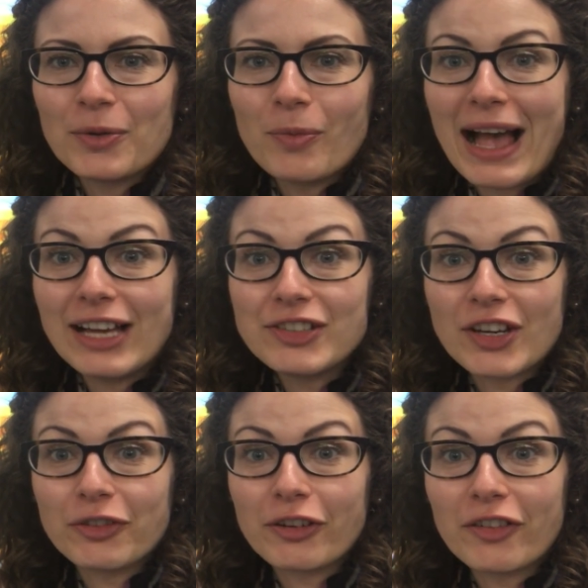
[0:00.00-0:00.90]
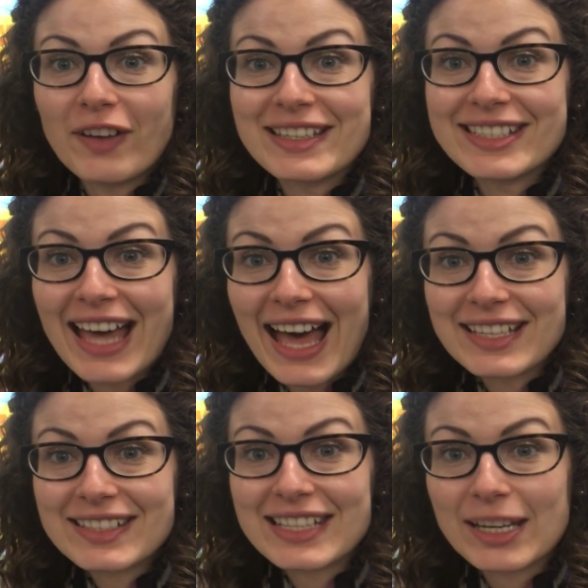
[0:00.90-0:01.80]
Well done for a
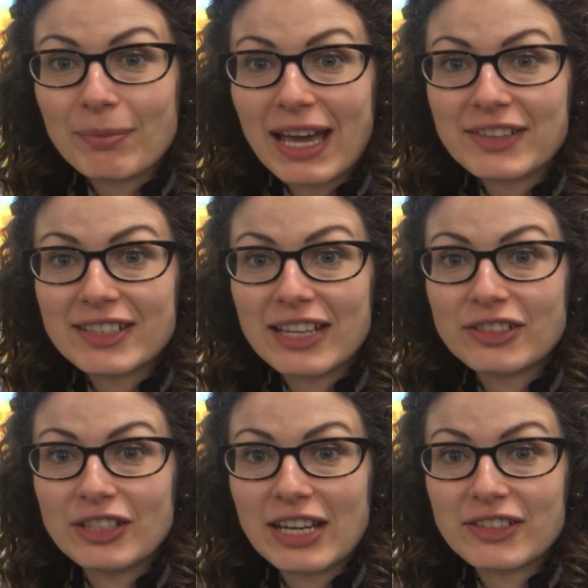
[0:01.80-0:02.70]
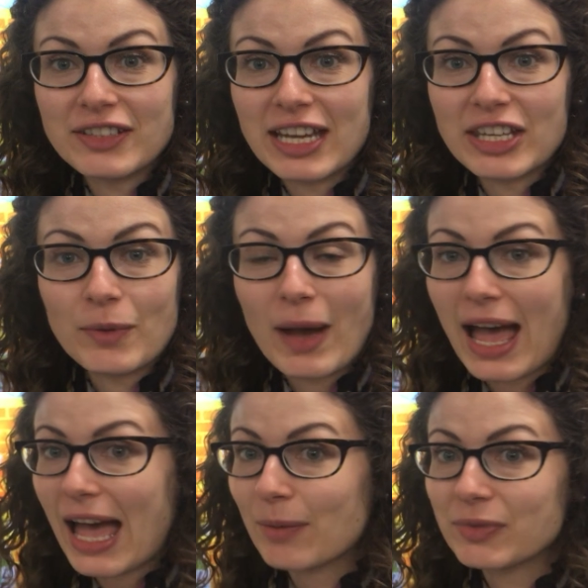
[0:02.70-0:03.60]
fantastic maths lesson yesterday. You were
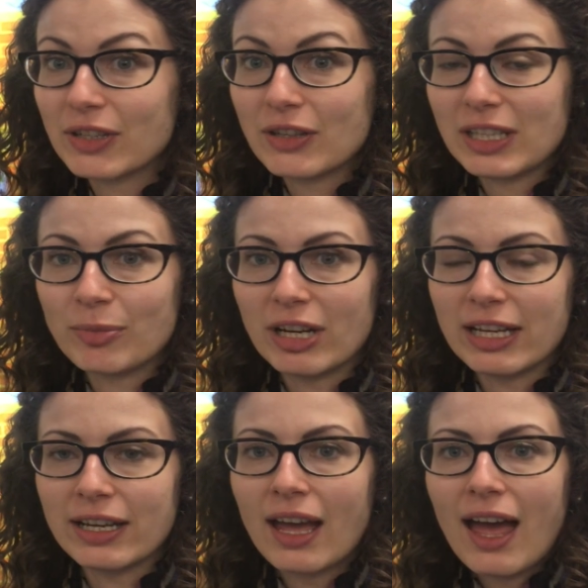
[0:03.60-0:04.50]
absolutely brilliant.